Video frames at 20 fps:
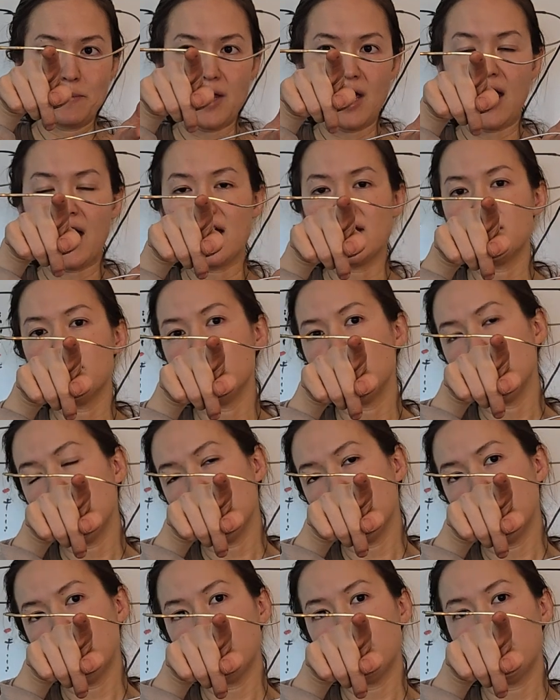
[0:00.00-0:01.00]
I had to
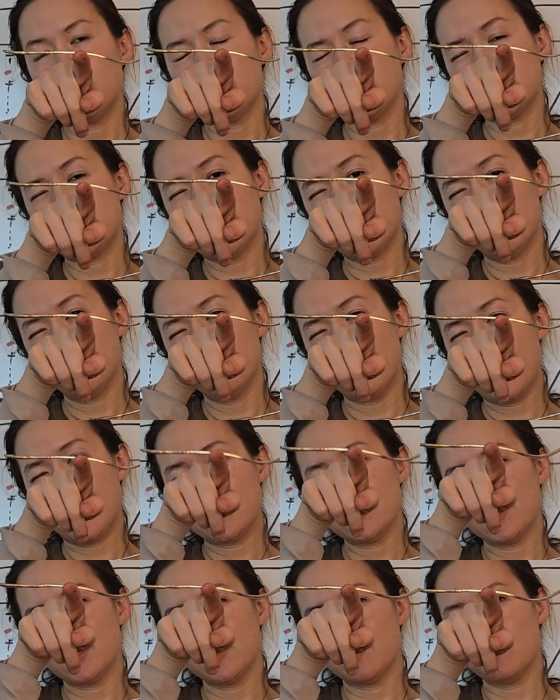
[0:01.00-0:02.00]
move the center of
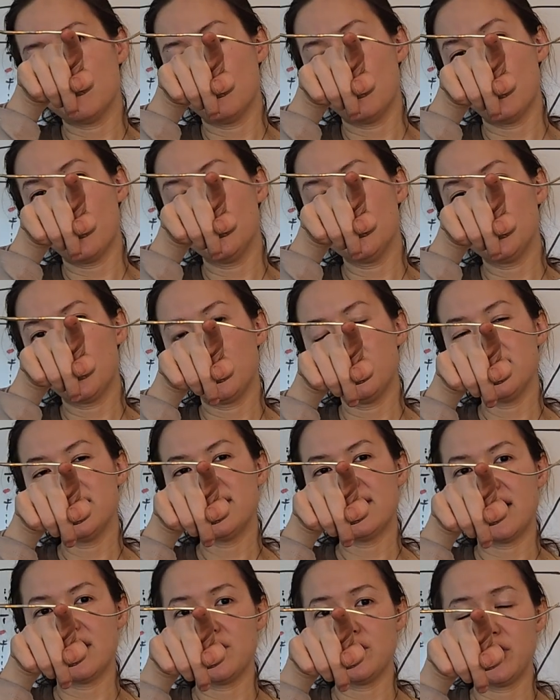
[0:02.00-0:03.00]
mass is more toward the
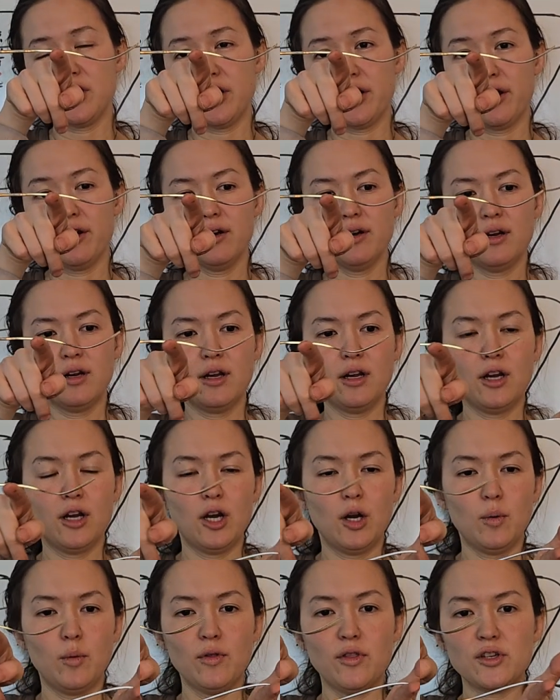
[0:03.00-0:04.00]
center here.
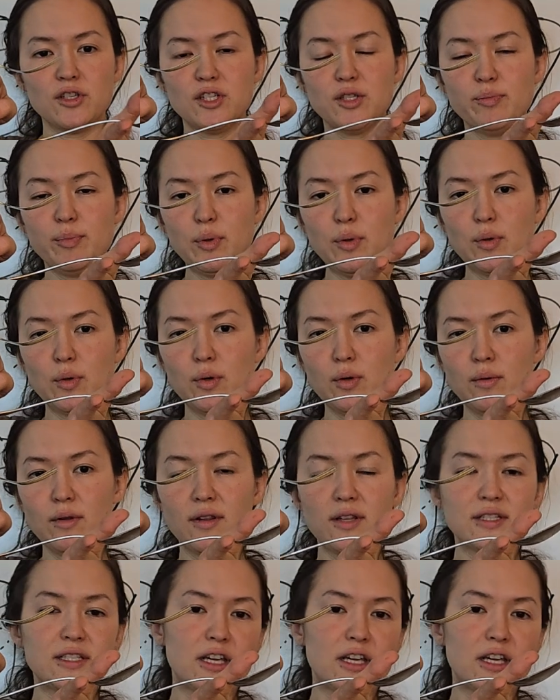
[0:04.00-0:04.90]
With the spoon, the